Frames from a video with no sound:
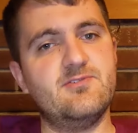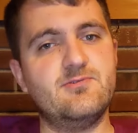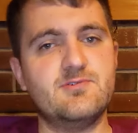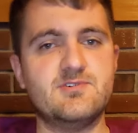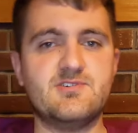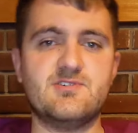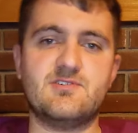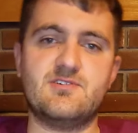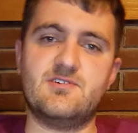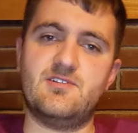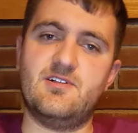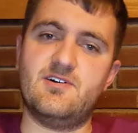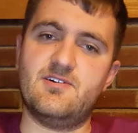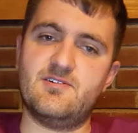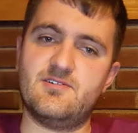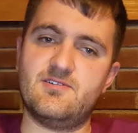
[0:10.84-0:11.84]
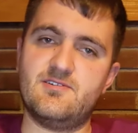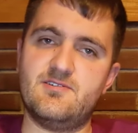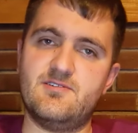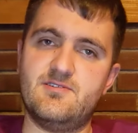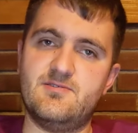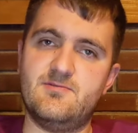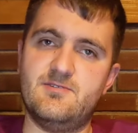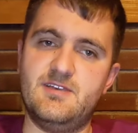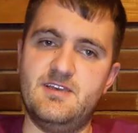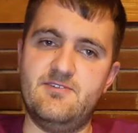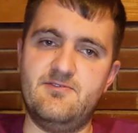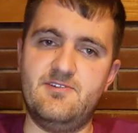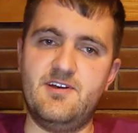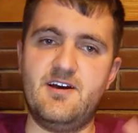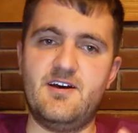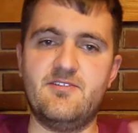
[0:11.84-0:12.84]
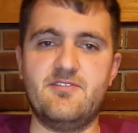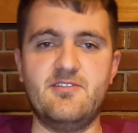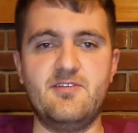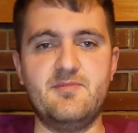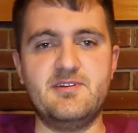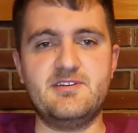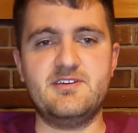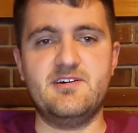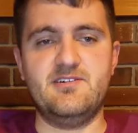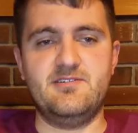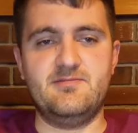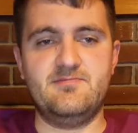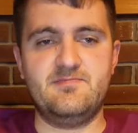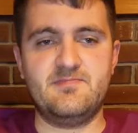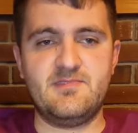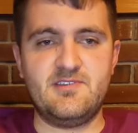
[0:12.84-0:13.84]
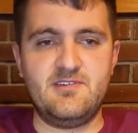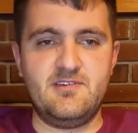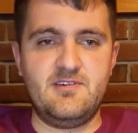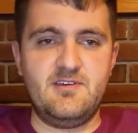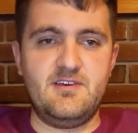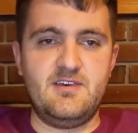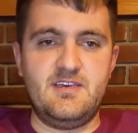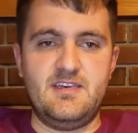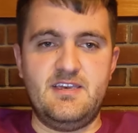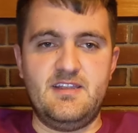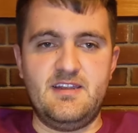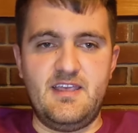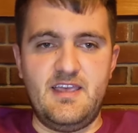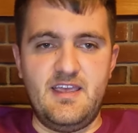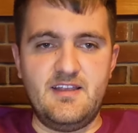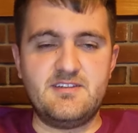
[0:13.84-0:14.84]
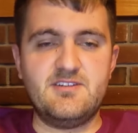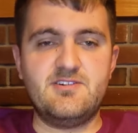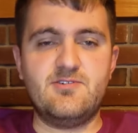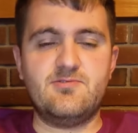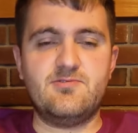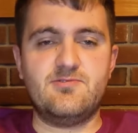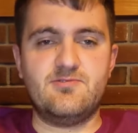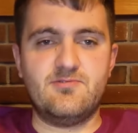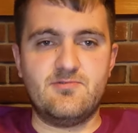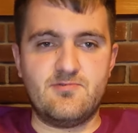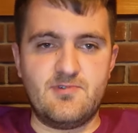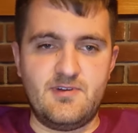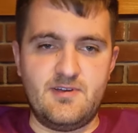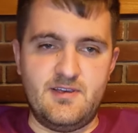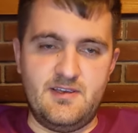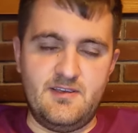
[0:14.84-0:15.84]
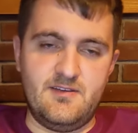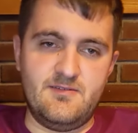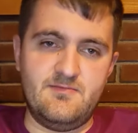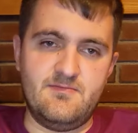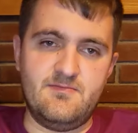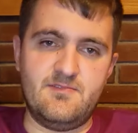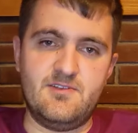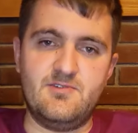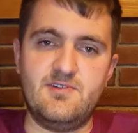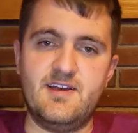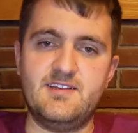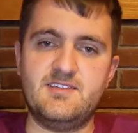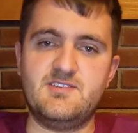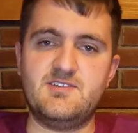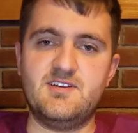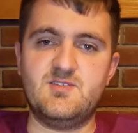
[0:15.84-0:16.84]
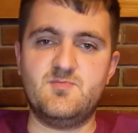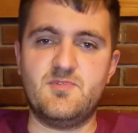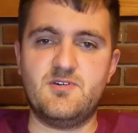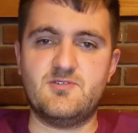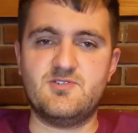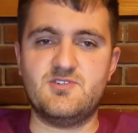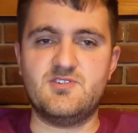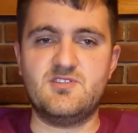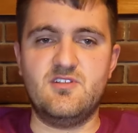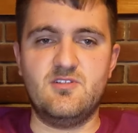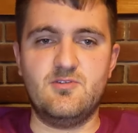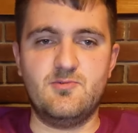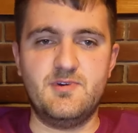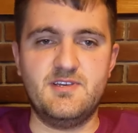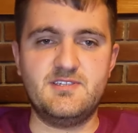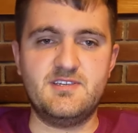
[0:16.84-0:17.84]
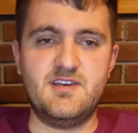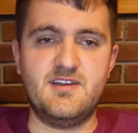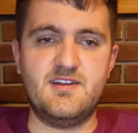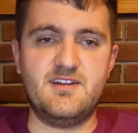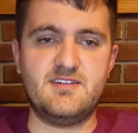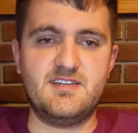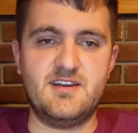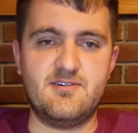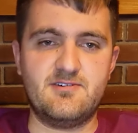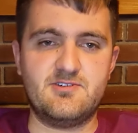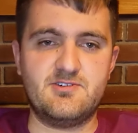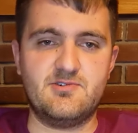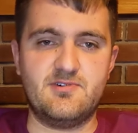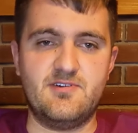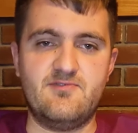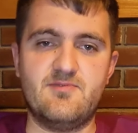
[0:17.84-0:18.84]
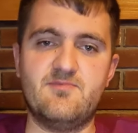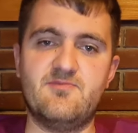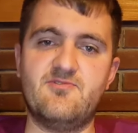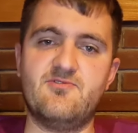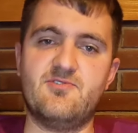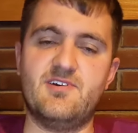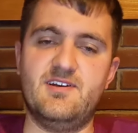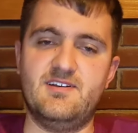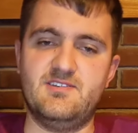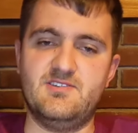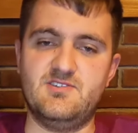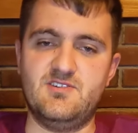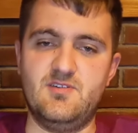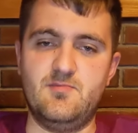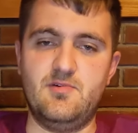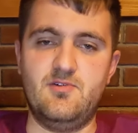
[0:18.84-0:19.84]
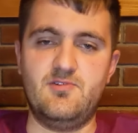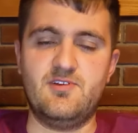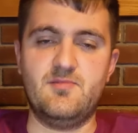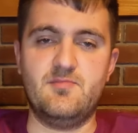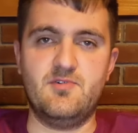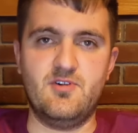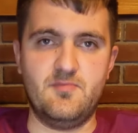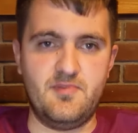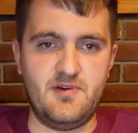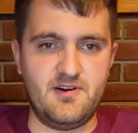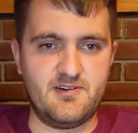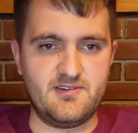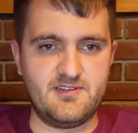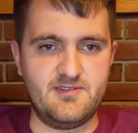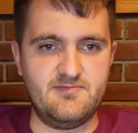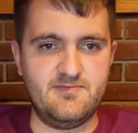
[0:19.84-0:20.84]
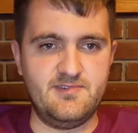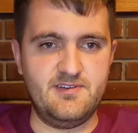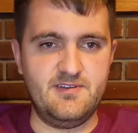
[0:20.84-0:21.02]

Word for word: Lewis and Clark? If not, let me tell you. In 1803, the United States purchased the Louisiana Territory from France and Napoleon Bonaparte.